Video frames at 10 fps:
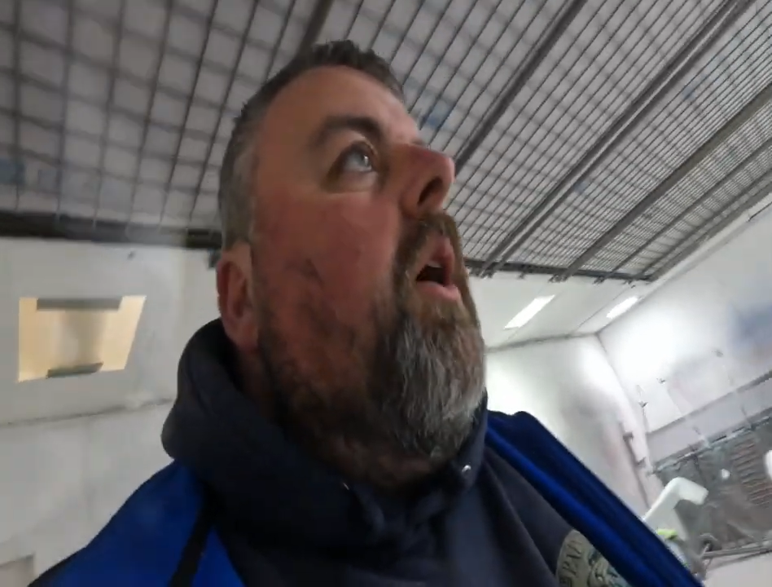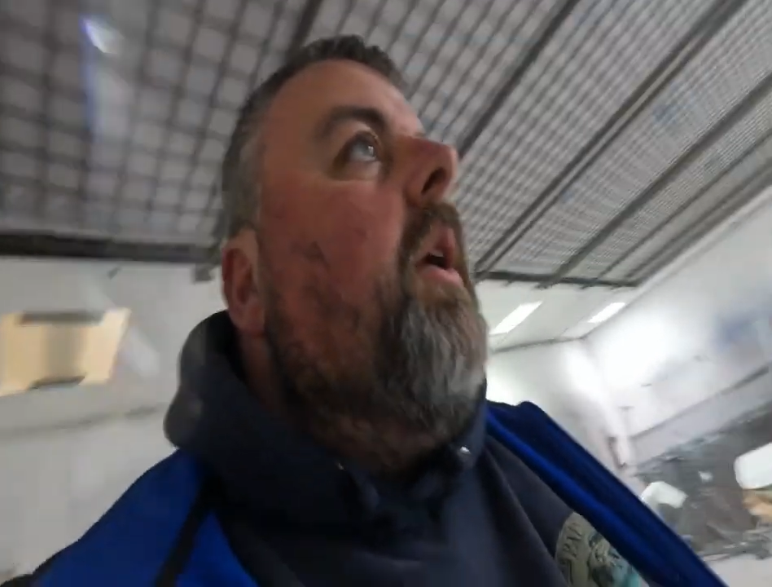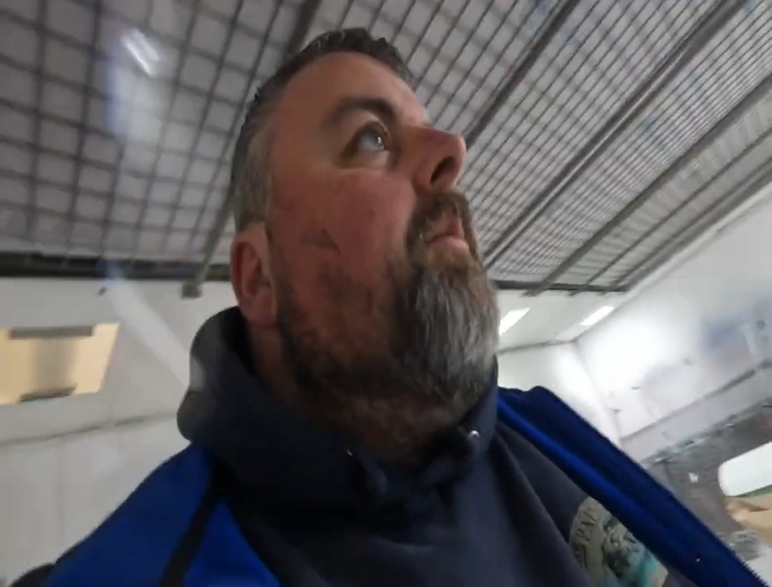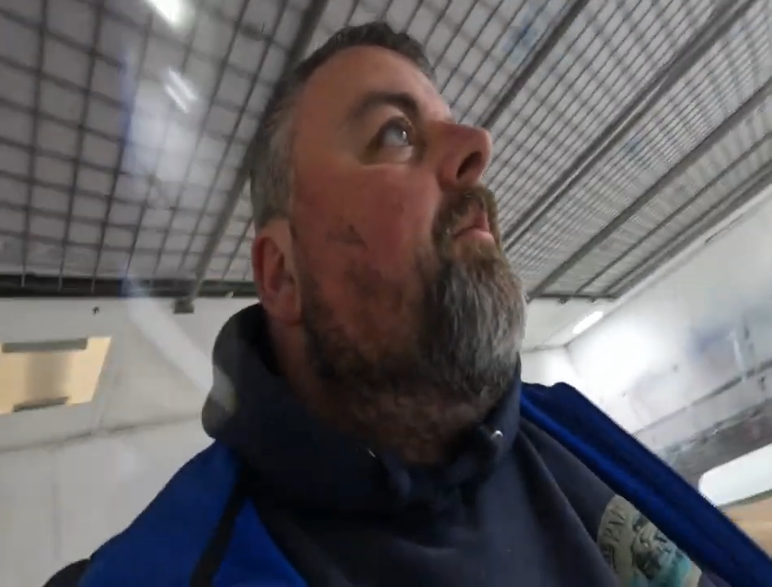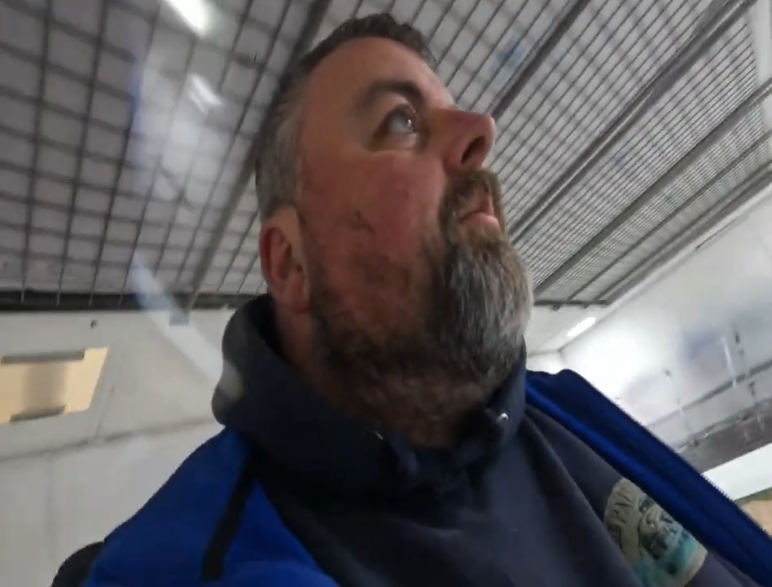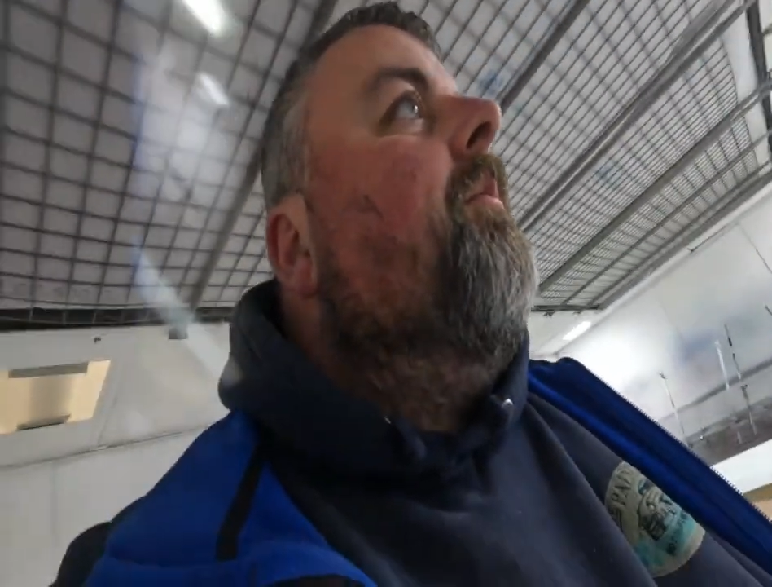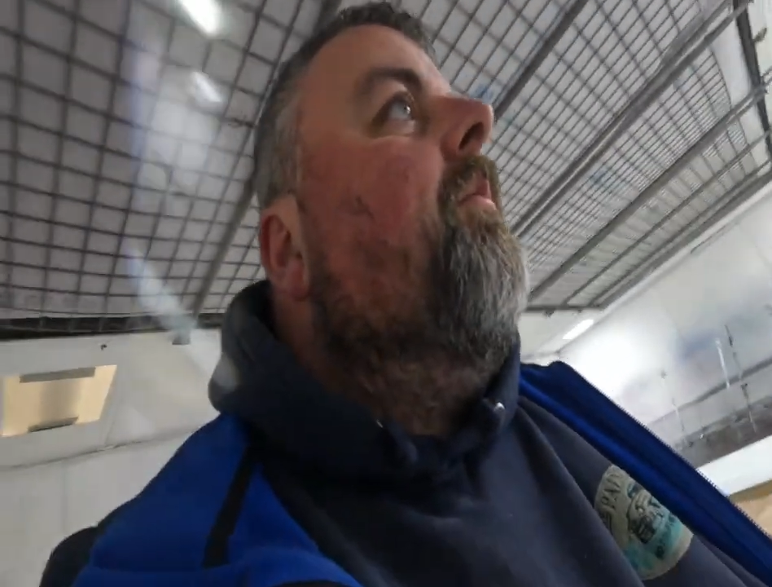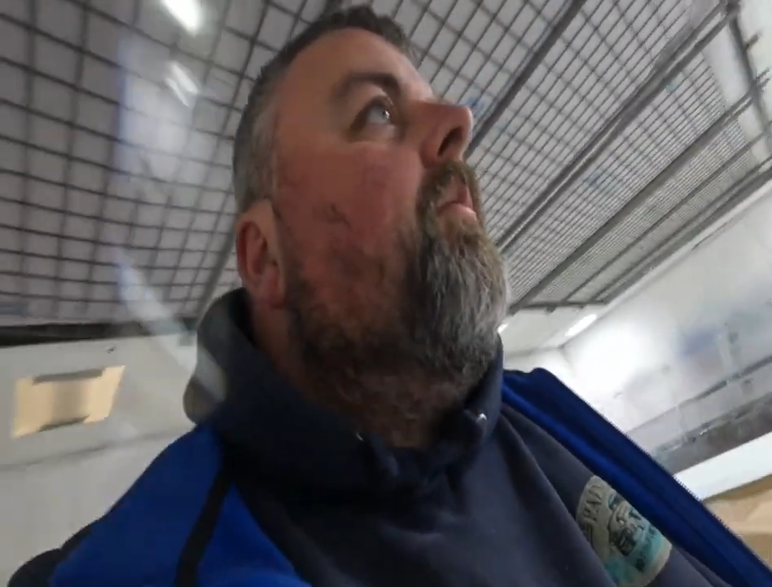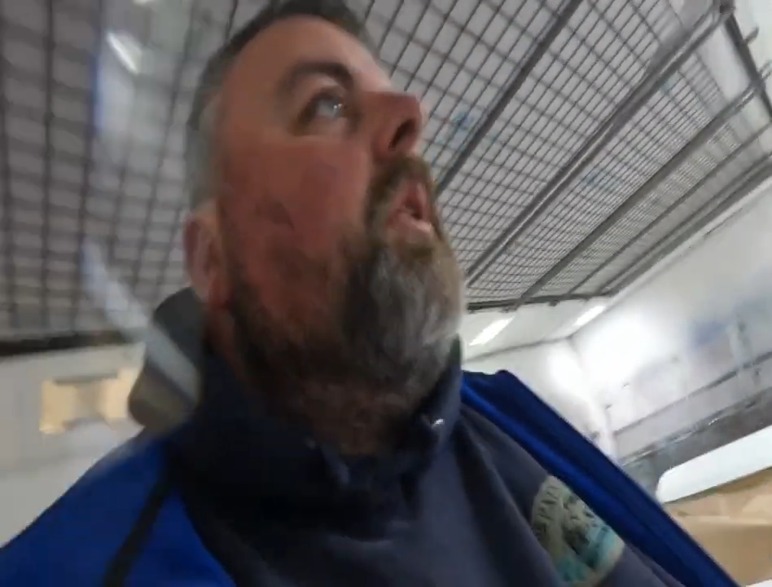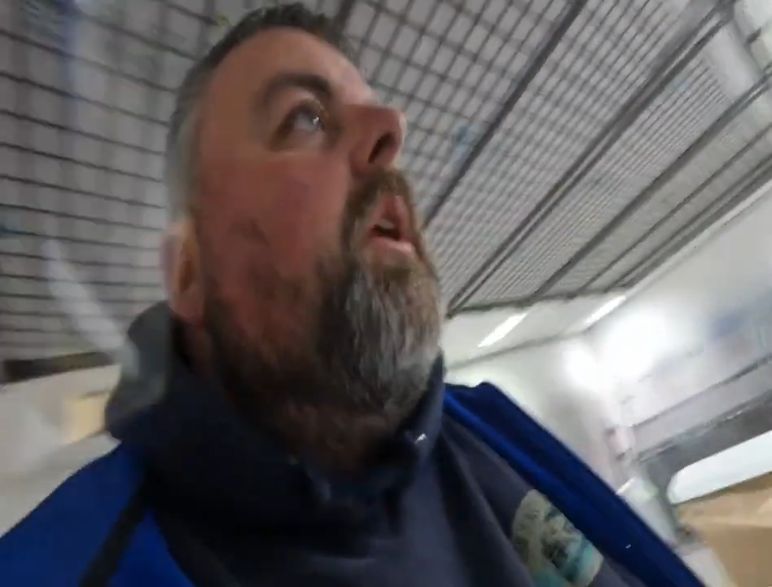on,
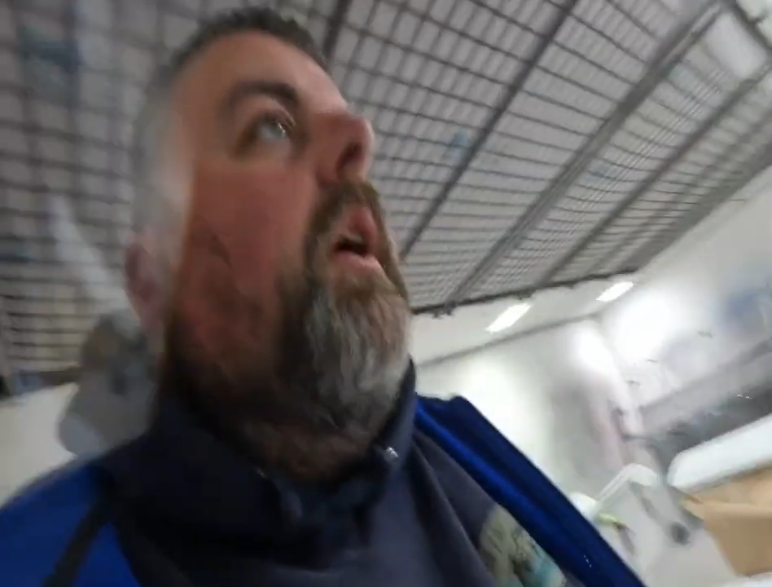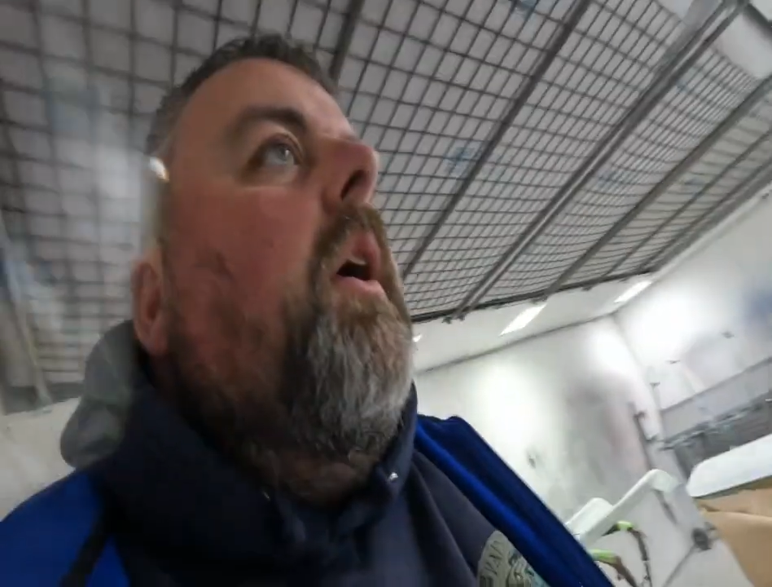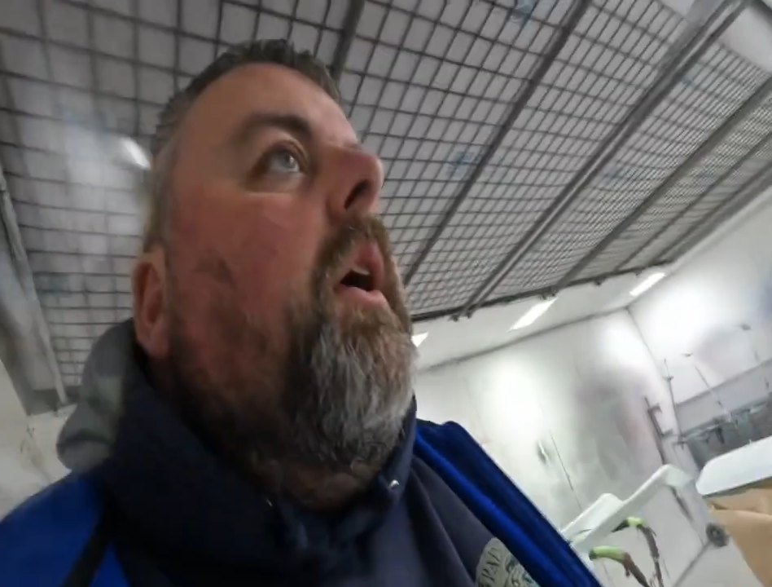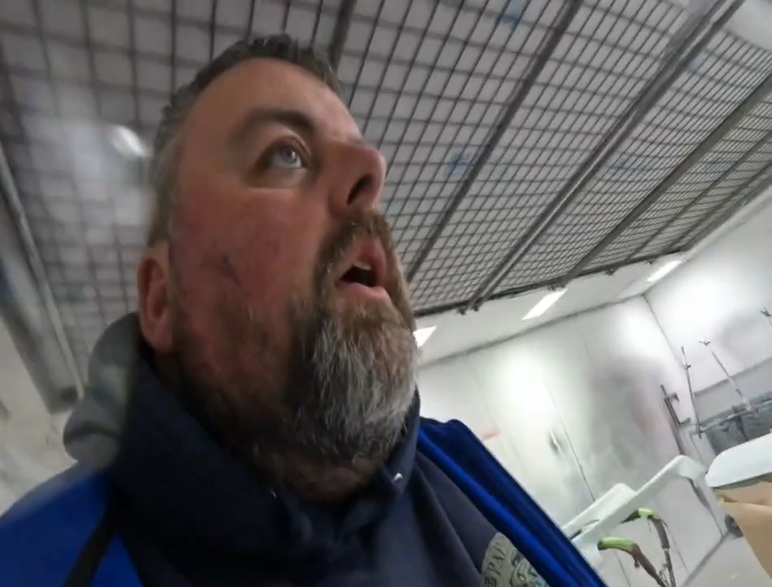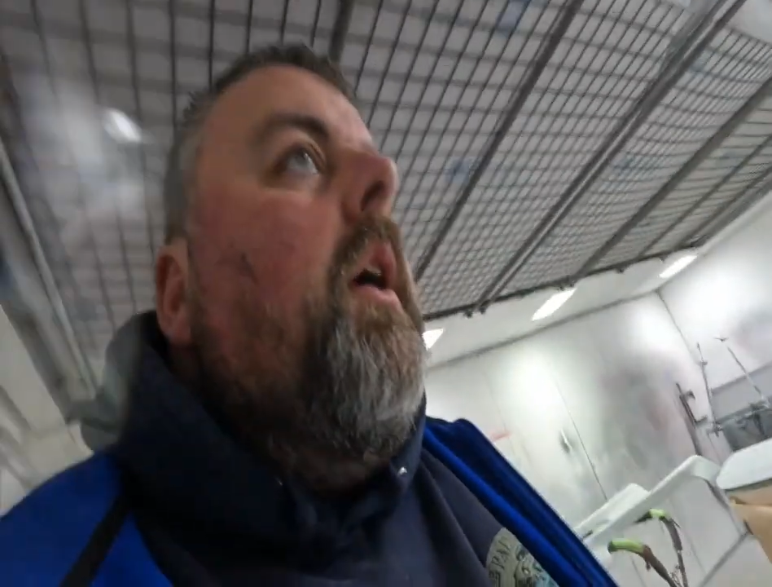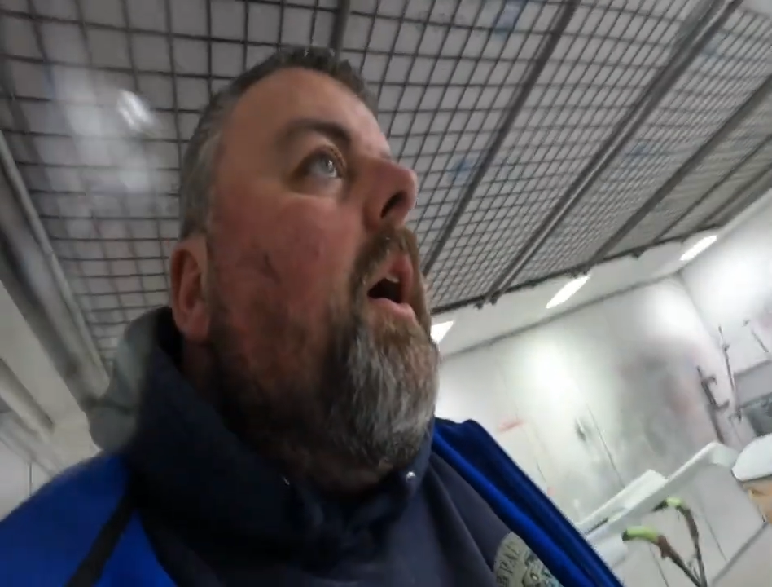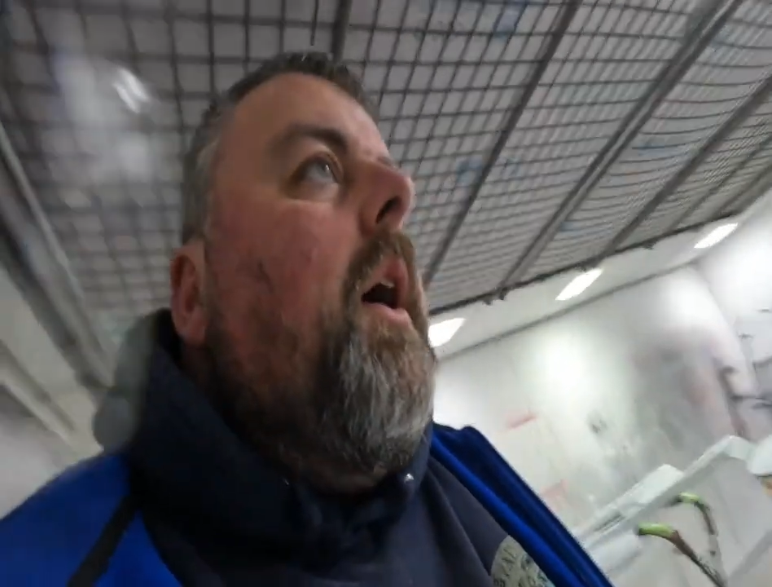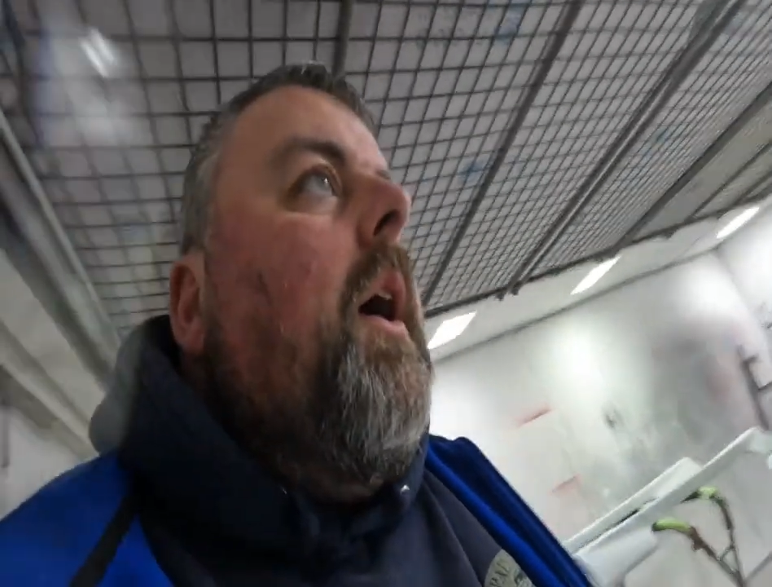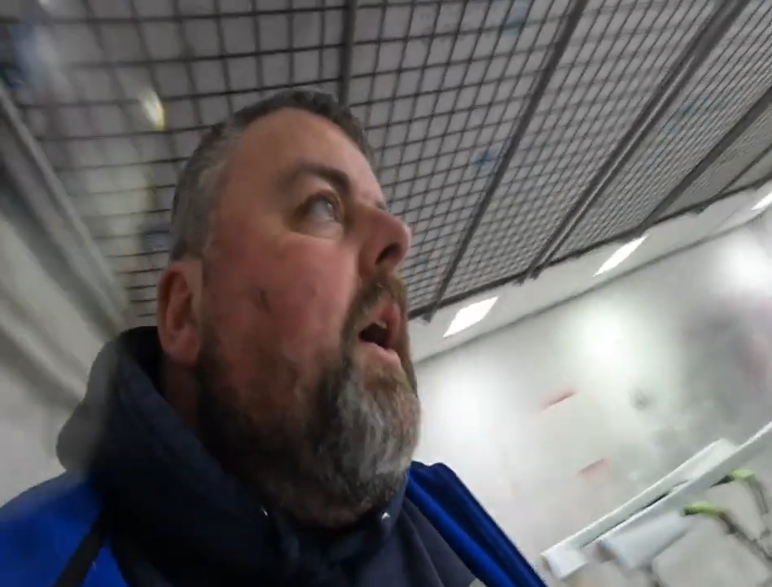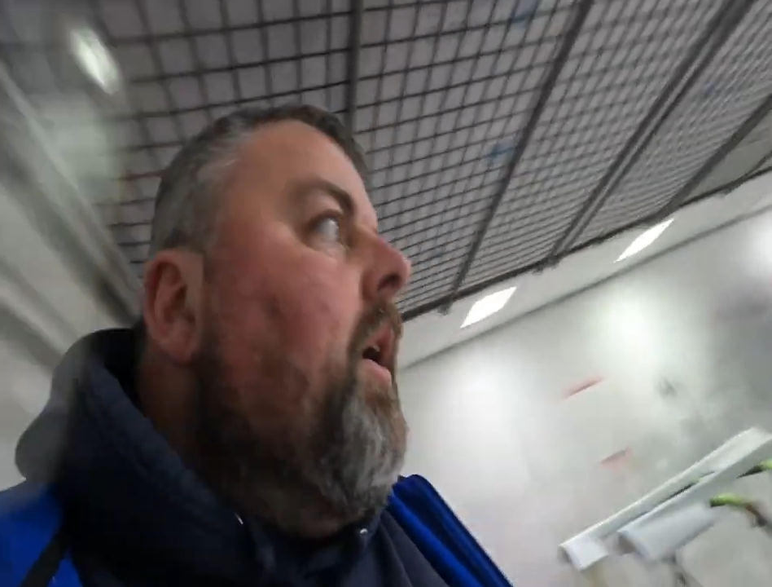
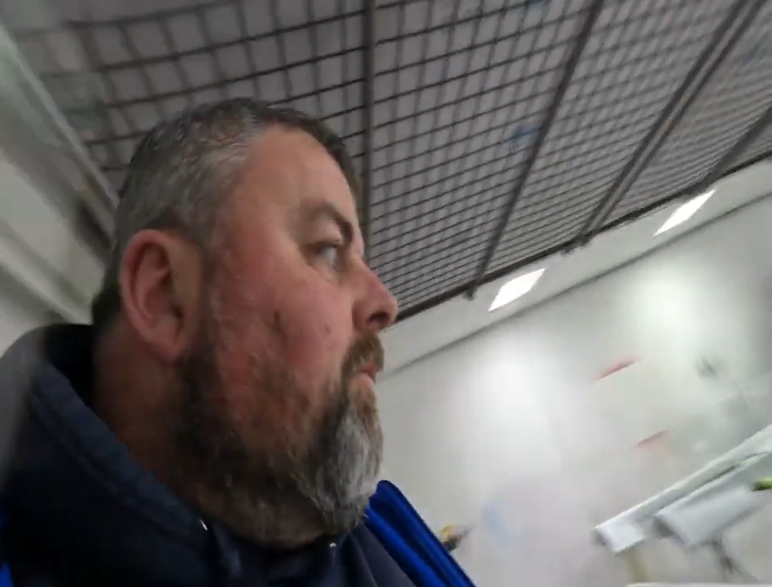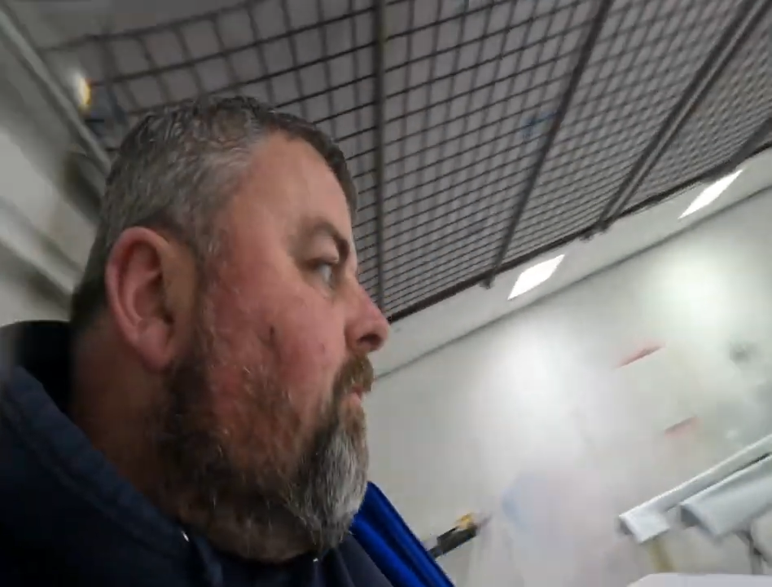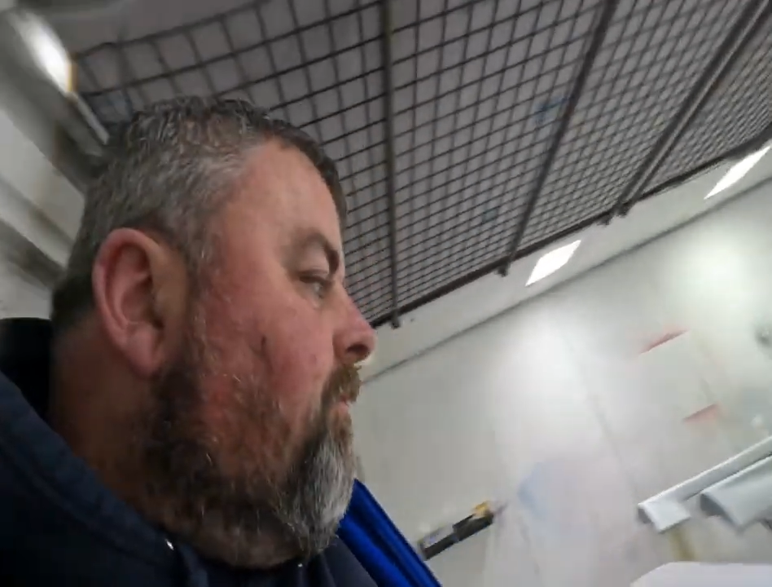and